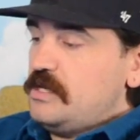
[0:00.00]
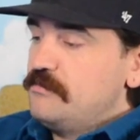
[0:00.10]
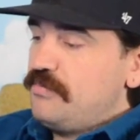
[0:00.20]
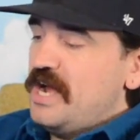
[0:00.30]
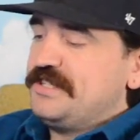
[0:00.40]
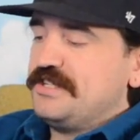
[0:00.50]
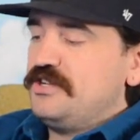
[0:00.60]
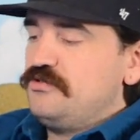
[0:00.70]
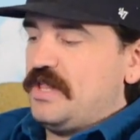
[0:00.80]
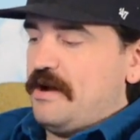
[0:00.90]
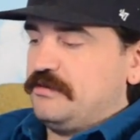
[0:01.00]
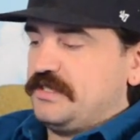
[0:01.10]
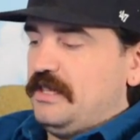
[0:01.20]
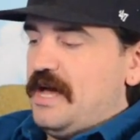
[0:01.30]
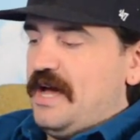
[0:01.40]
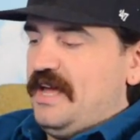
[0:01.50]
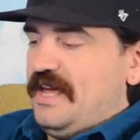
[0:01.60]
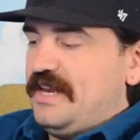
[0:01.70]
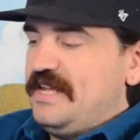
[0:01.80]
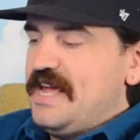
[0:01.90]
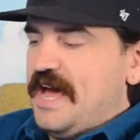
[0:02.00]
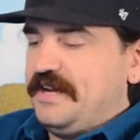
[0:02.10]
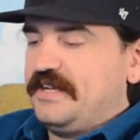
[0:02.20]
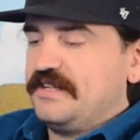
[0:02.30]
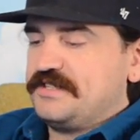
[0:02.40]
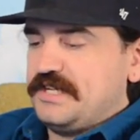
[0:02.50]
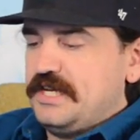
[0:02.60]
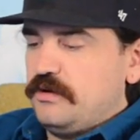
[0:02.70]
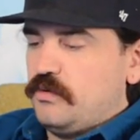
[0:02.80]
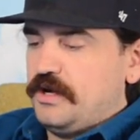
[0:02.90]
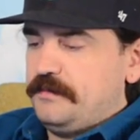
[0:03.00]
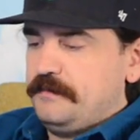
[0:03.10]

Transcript: Bryson knew that was a lie, and he hadn't kissed anyone.